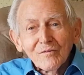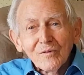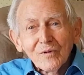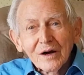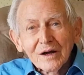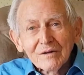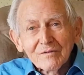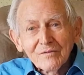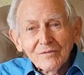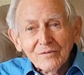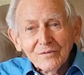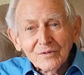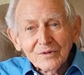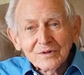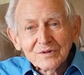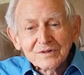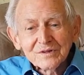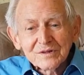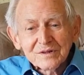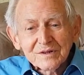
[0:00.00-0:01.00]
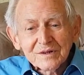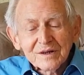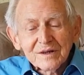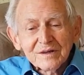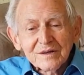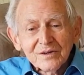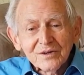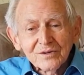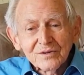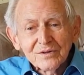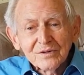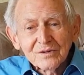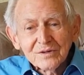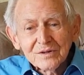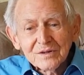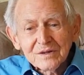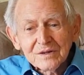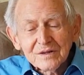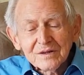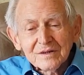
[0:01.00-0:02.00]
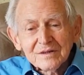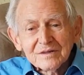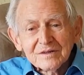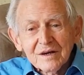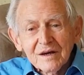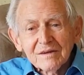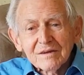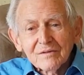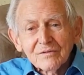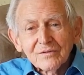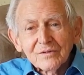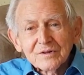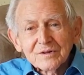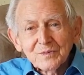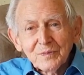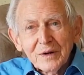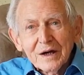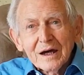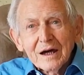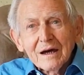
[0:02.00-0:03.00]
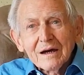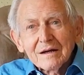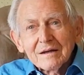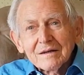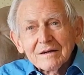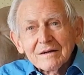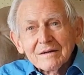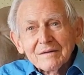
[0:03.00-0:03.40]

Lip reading: one was good, t'other was bad,